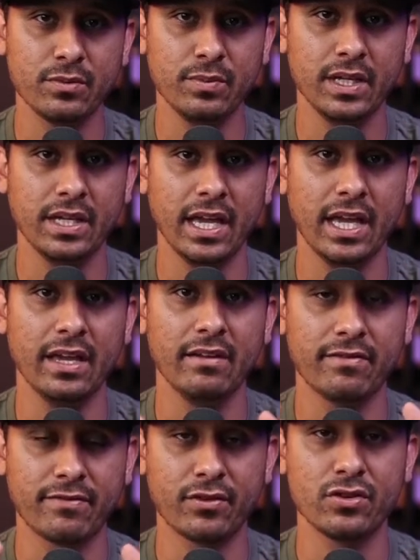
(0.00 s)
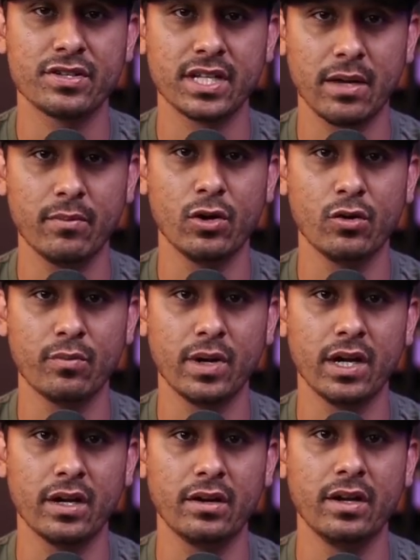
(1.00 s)
to be a first-time home
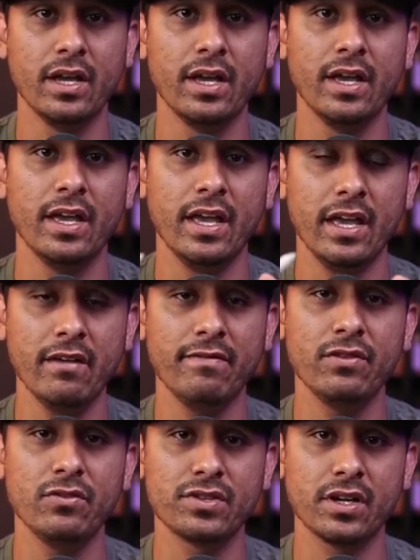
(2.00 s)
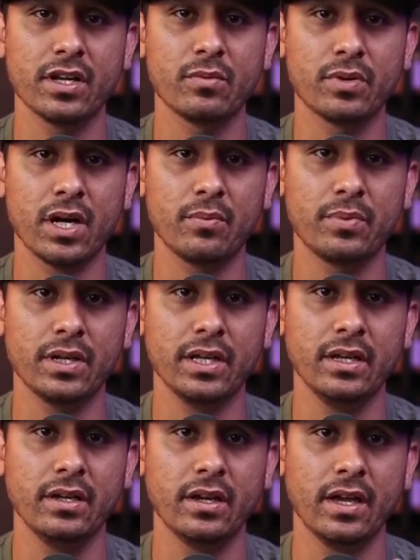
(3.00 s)
buyer. If you sell your
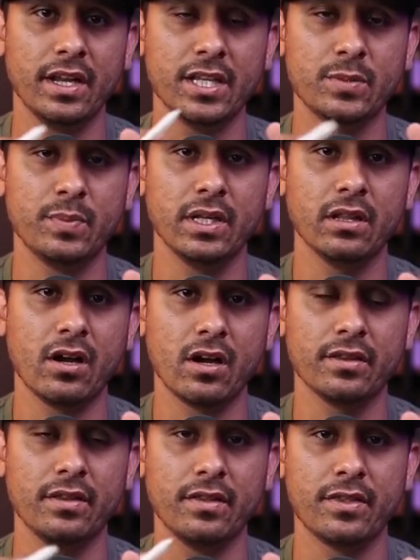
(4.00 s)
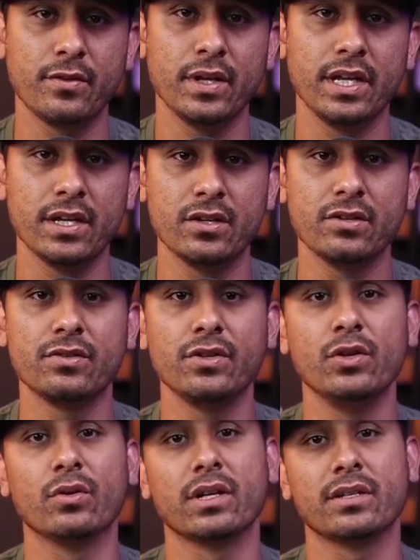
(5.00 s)
property and it's been longer than 3 years,
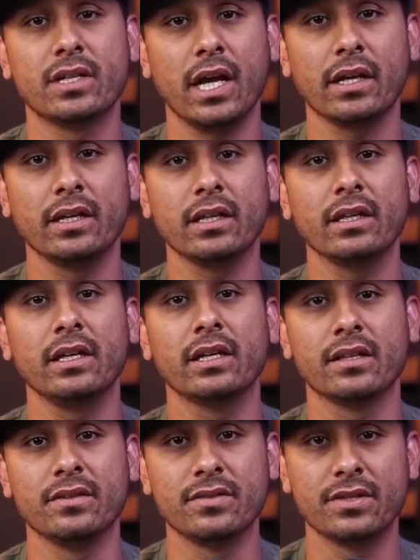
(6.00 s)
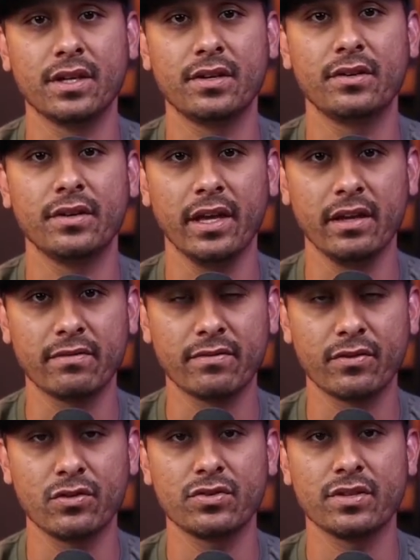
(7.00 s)
you are technically considered a
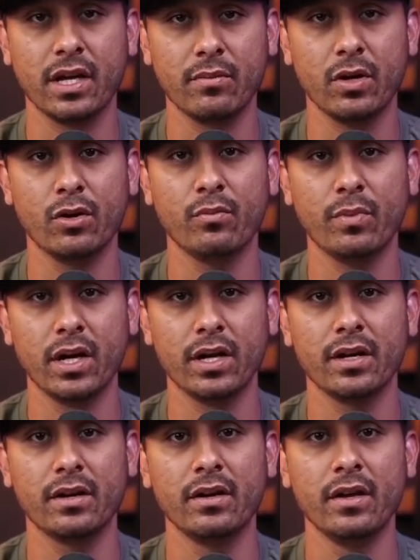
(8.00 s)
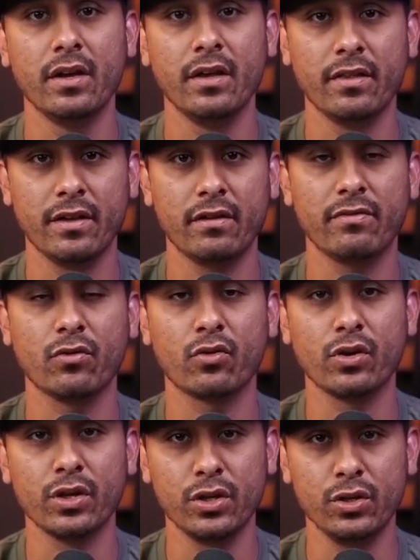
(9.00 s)
first-time home buyer.
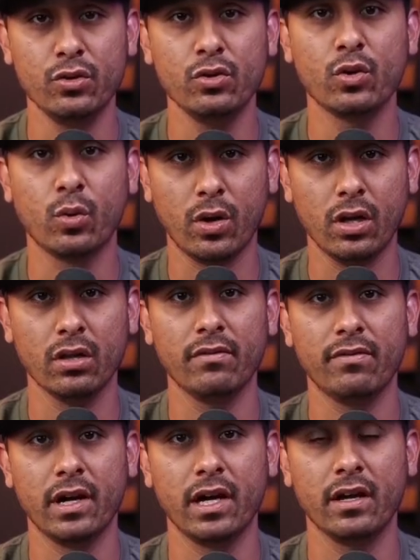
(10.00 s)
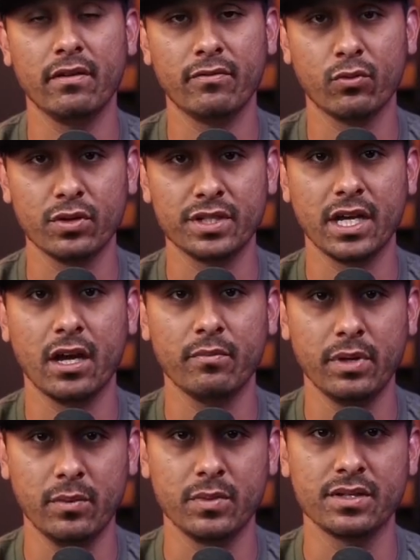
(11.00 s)
Therefore, you qualify for down
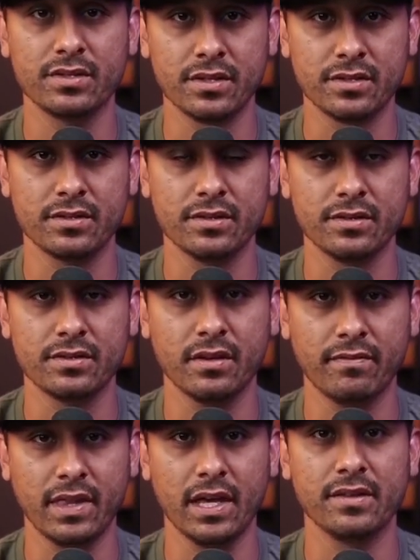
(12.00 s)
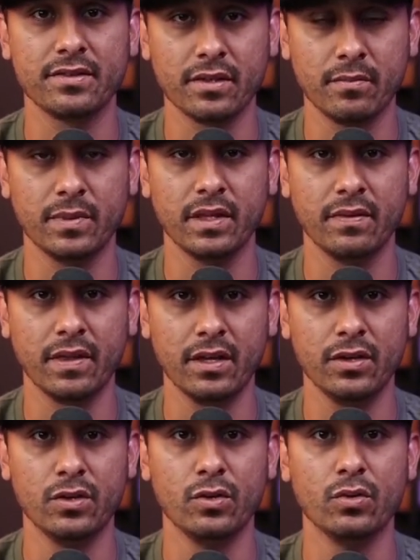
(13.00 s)
payment assistance if that is something that
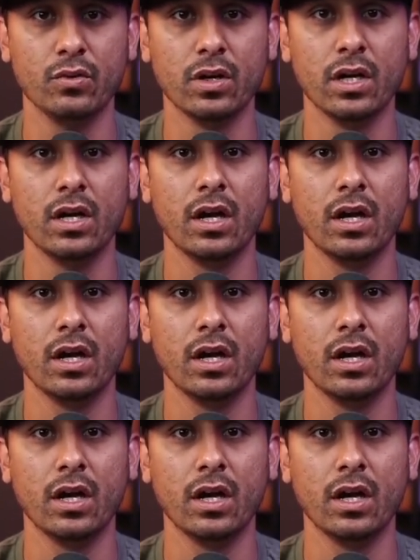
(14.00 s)
you